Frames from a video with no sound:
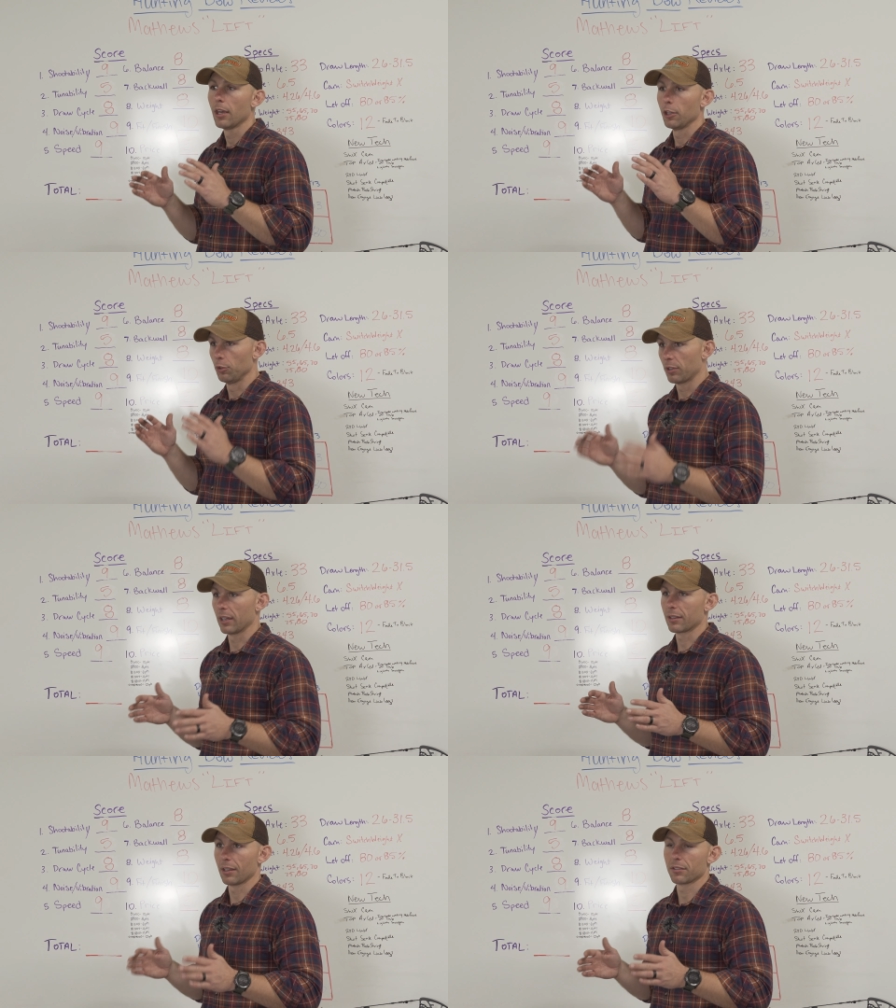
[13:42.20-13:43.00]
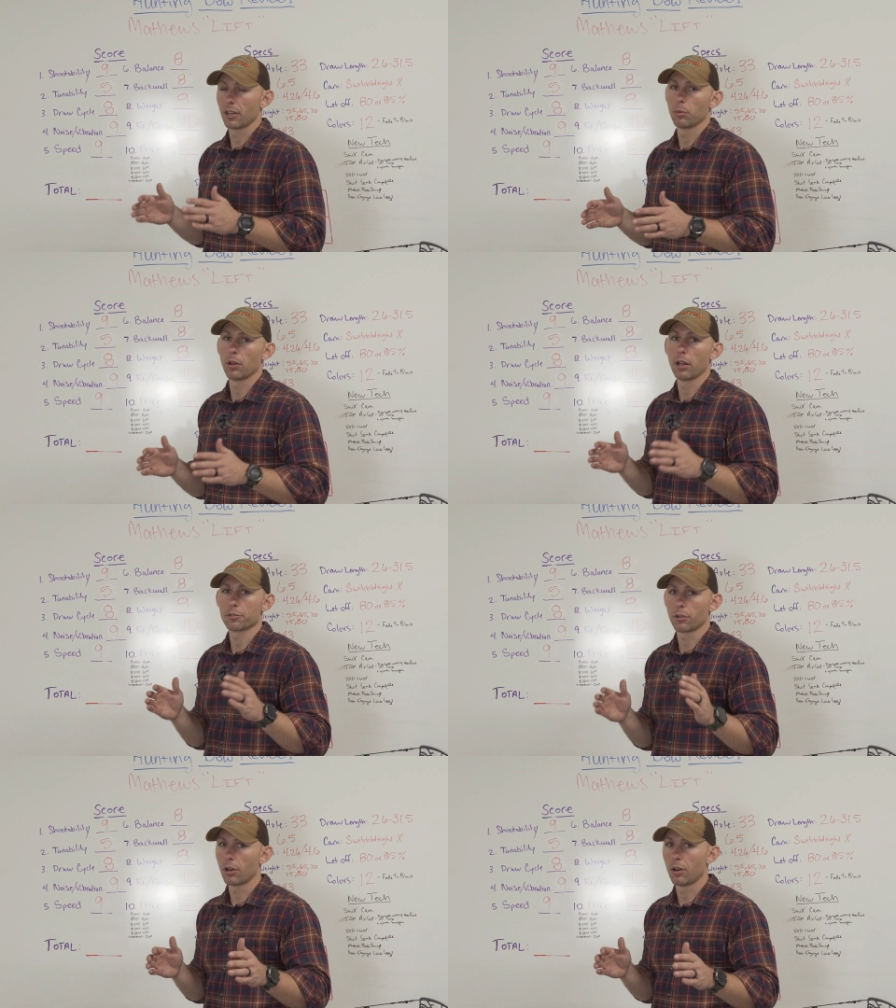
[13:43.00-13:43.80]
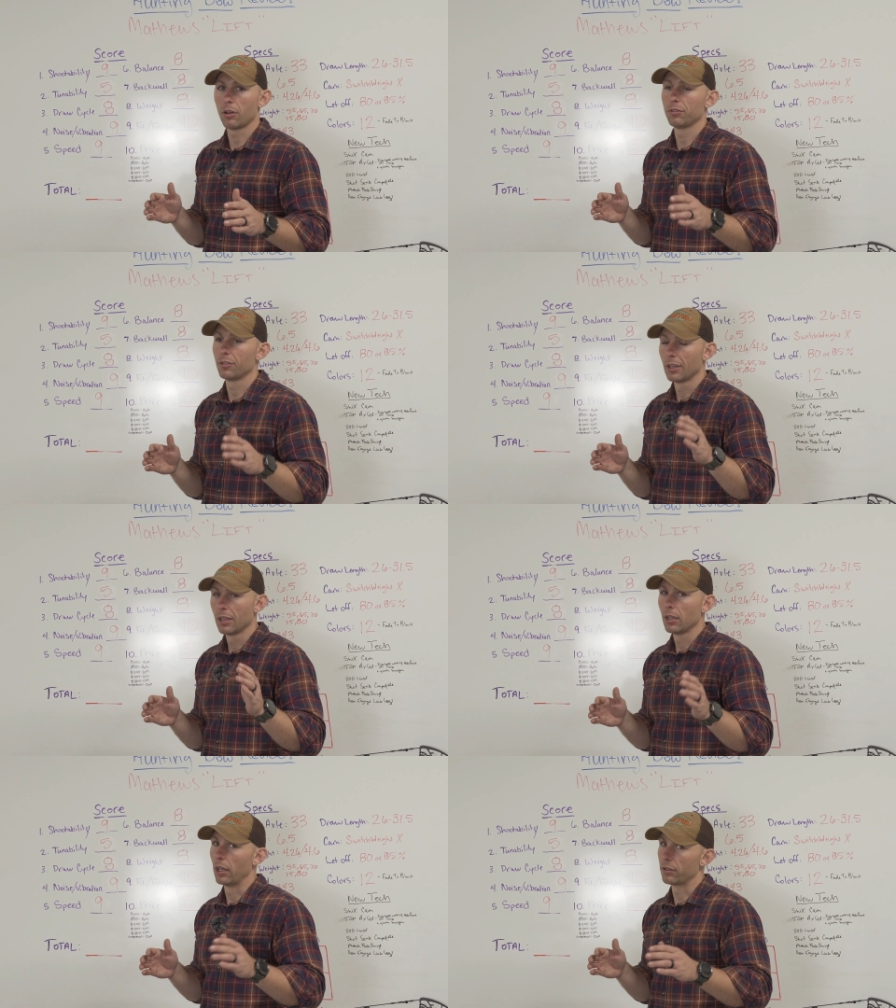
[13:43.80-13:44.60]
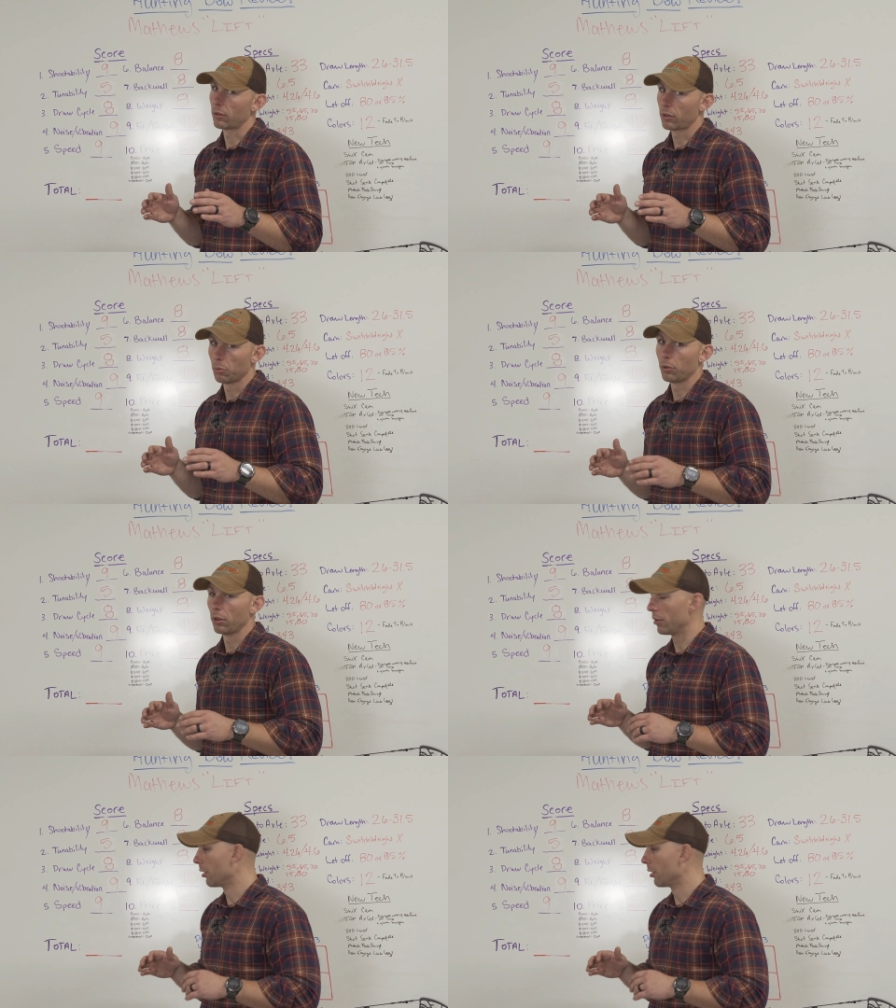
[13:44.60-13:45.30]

You take that stabilizer off, it's a completely